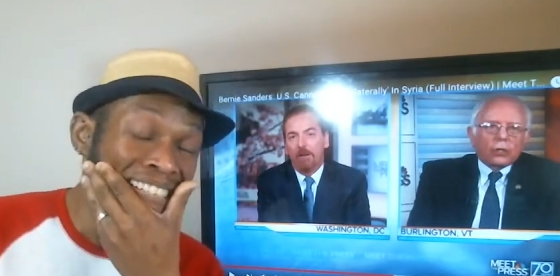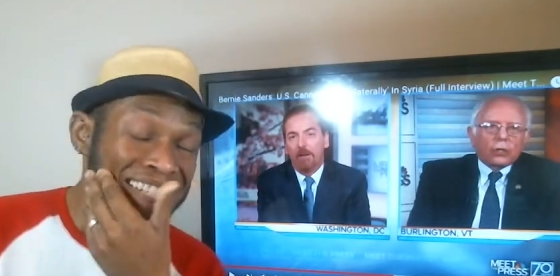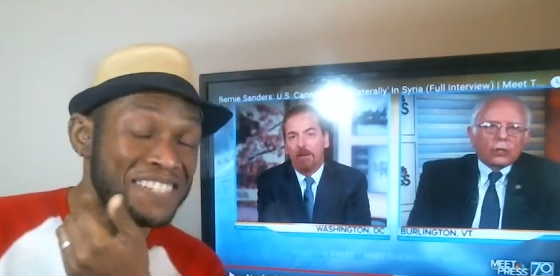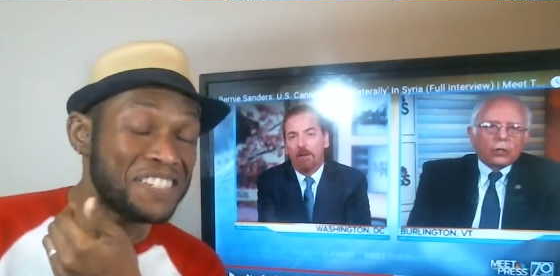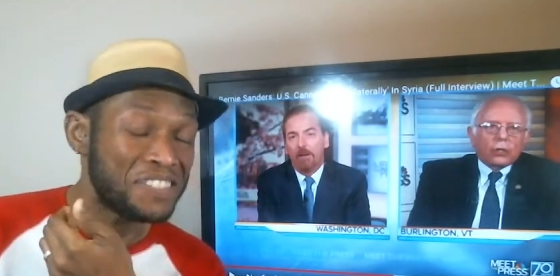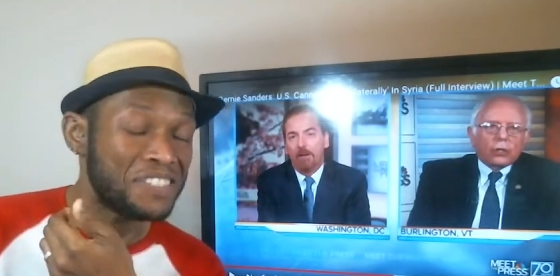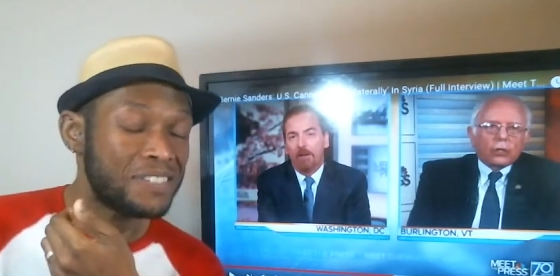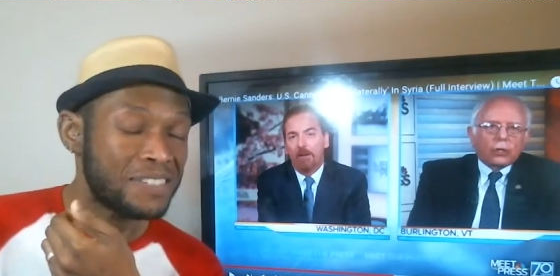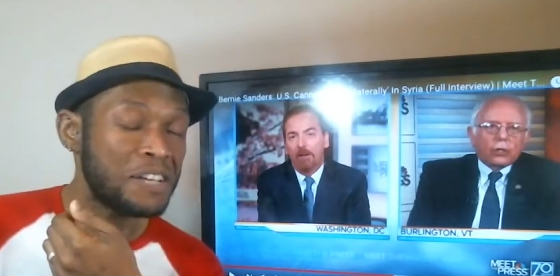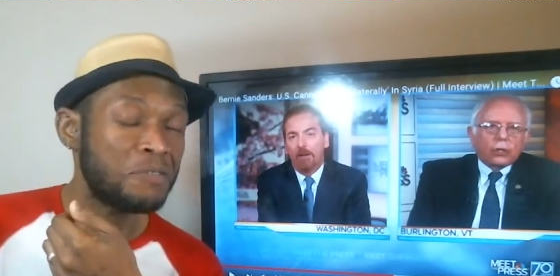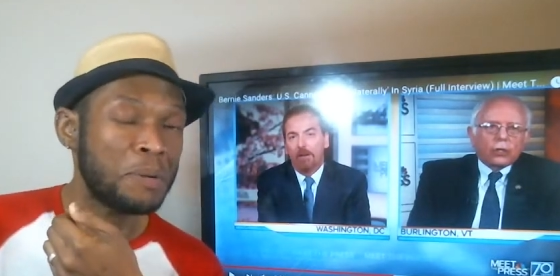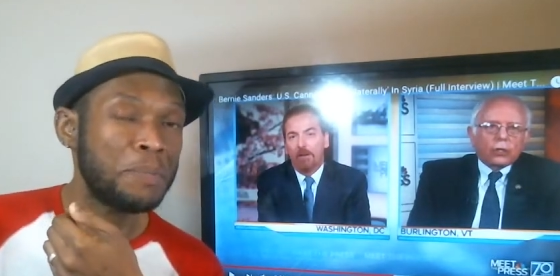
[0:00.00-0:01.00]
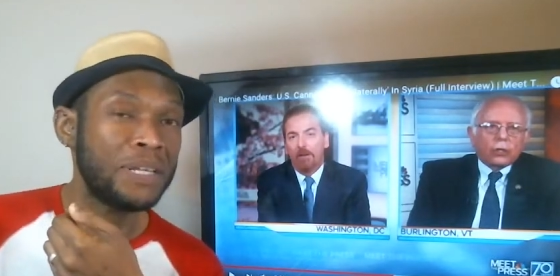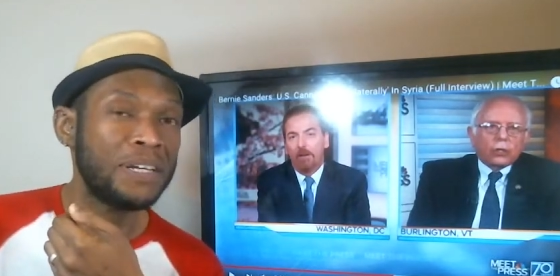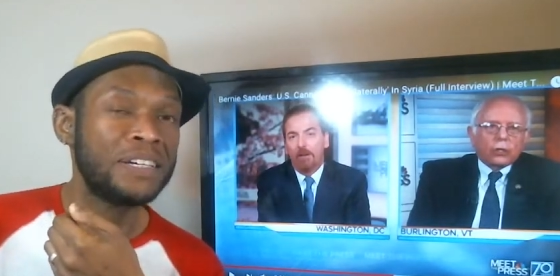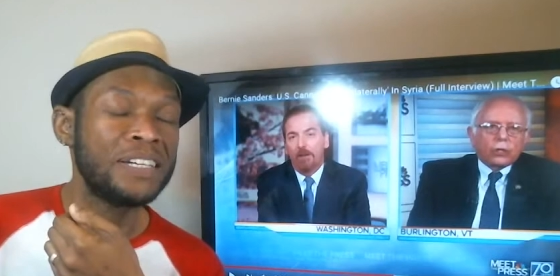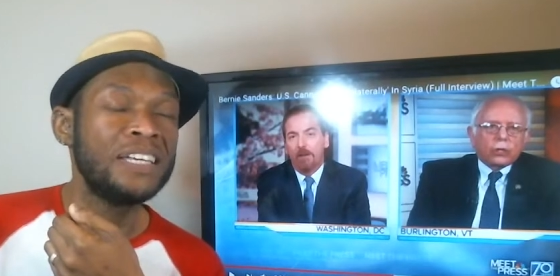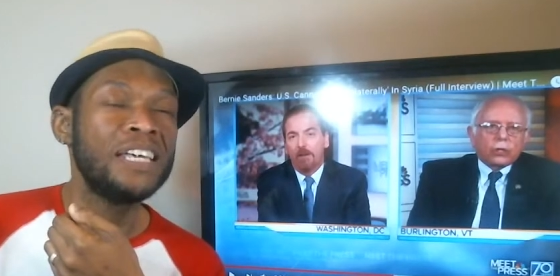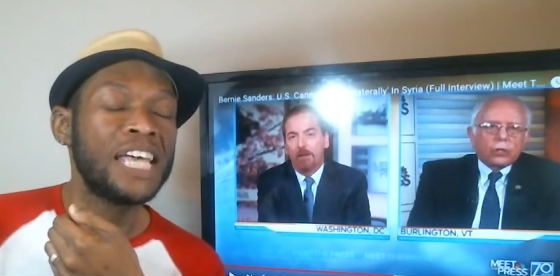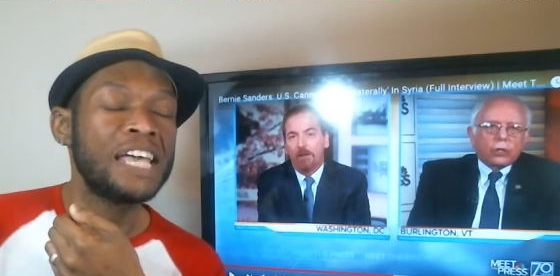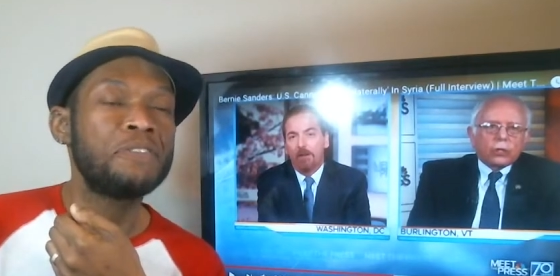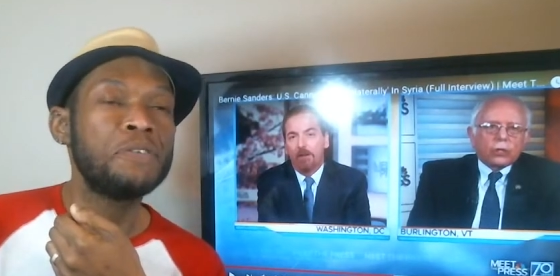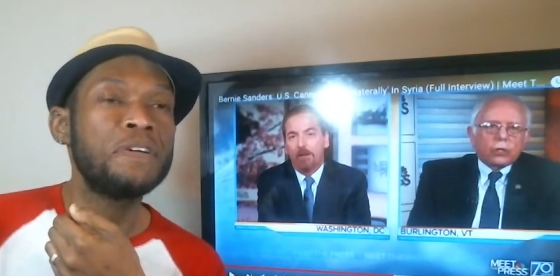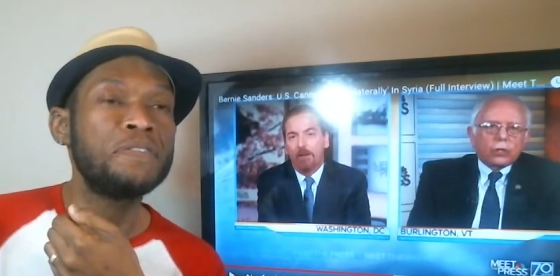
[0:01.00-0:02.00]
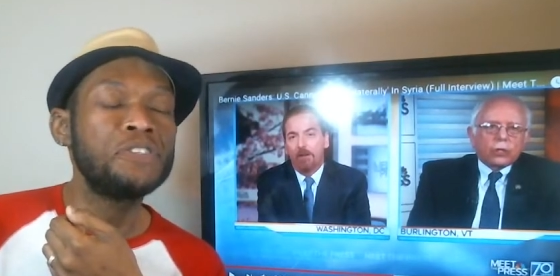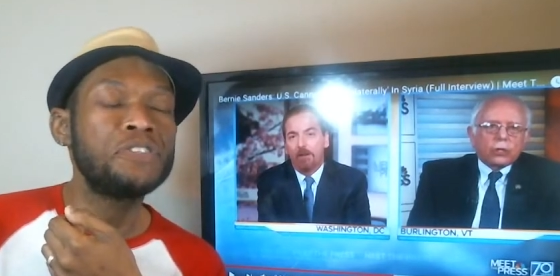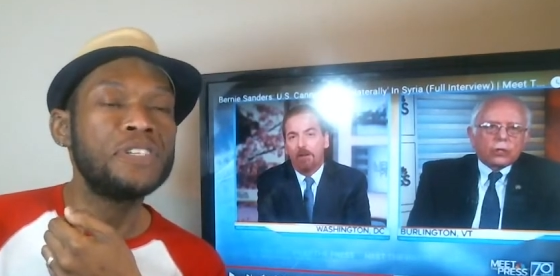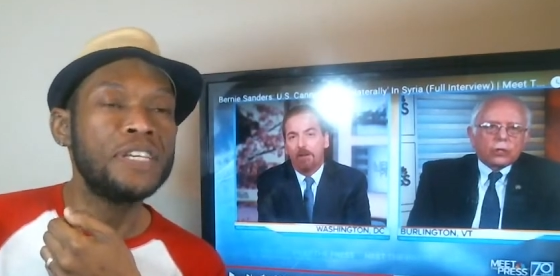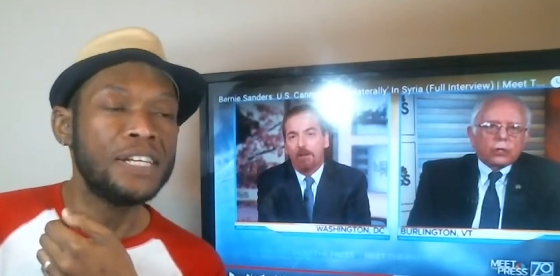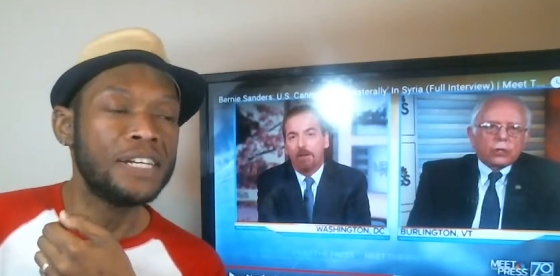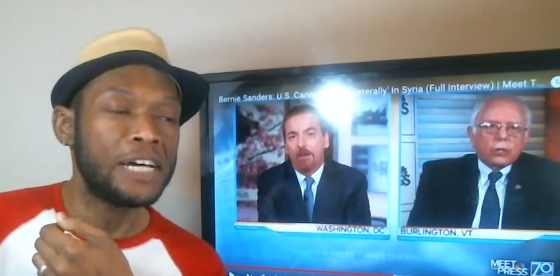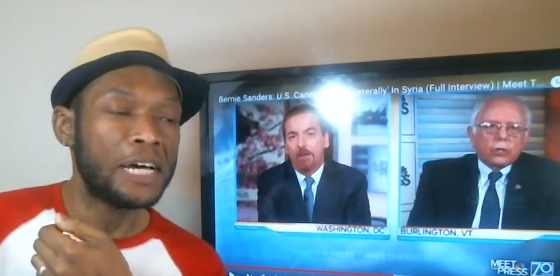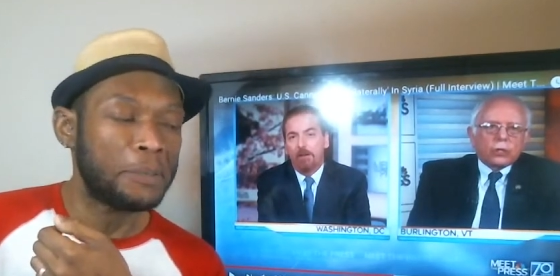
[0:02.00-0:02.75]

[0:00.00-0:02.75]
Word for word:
Speaker 1: This is state-run media. If you've ever seen,